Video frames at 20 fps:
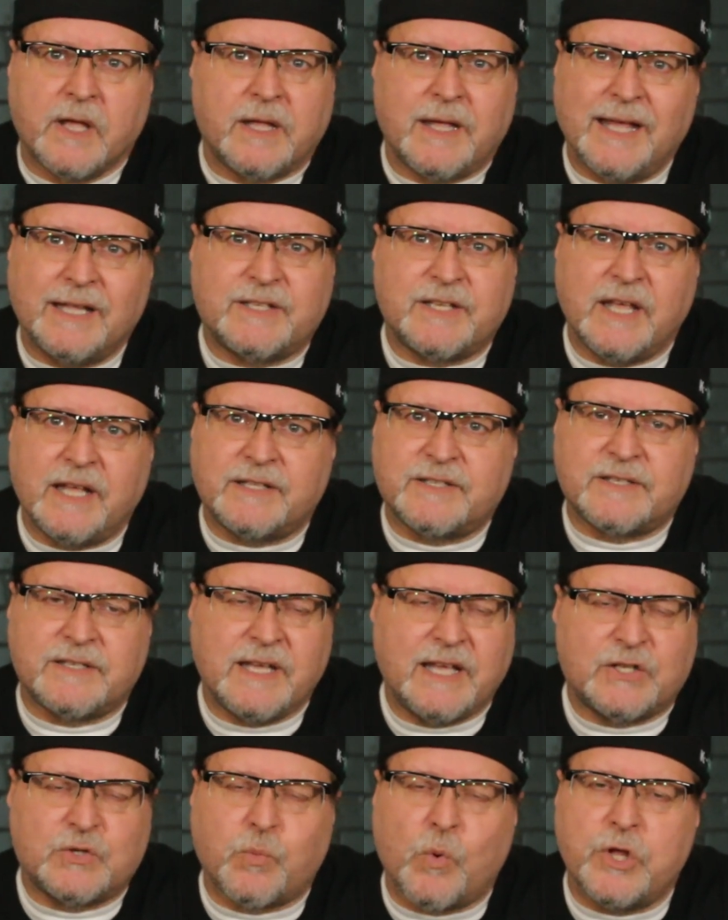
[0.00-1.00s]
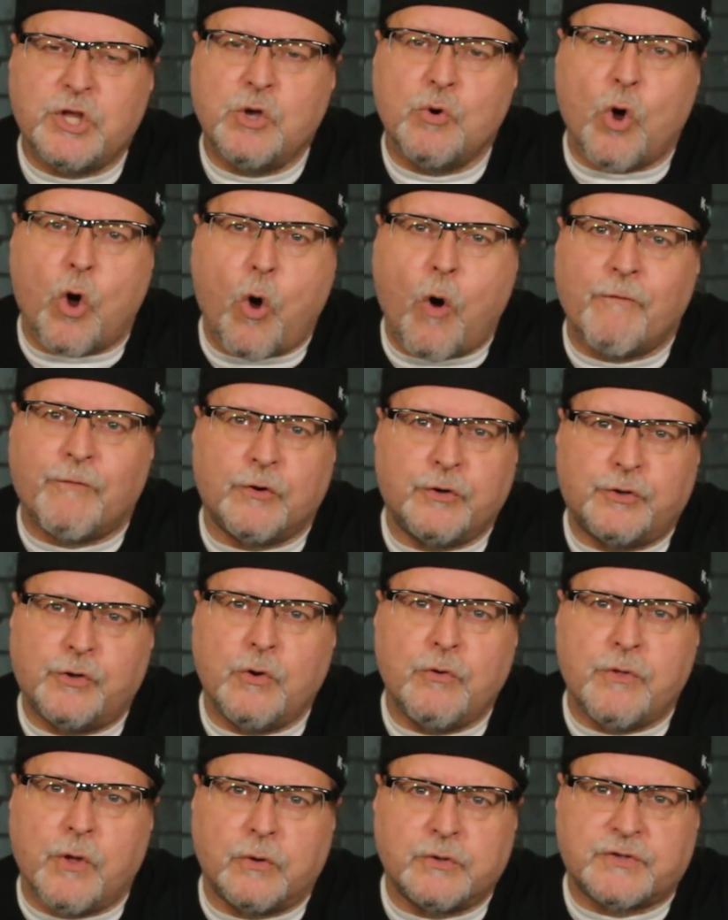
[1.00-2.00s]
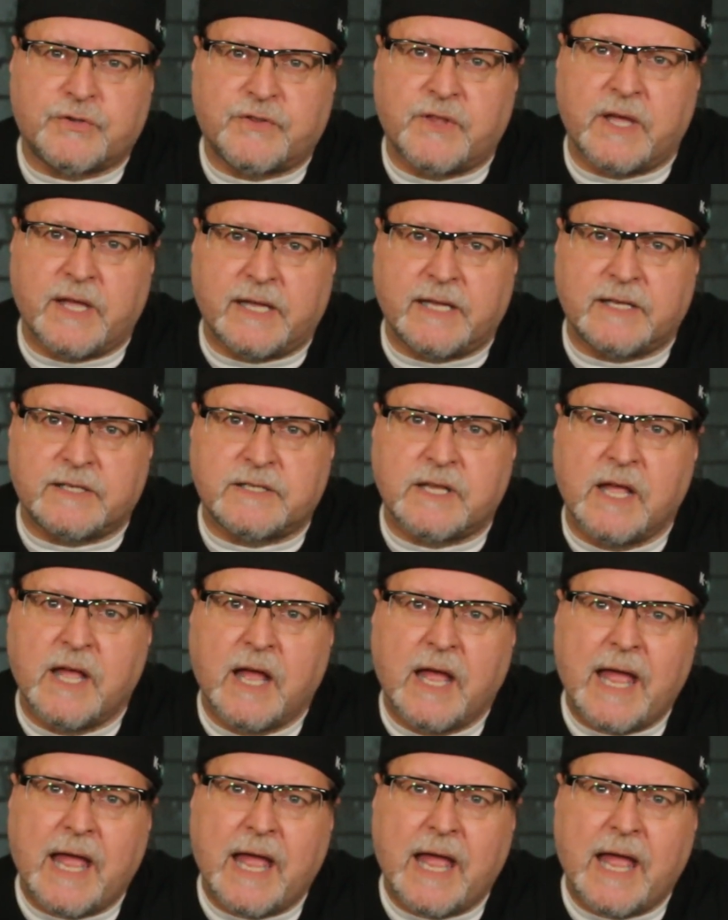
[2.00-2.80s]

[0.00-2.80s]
it's when you overdo those things.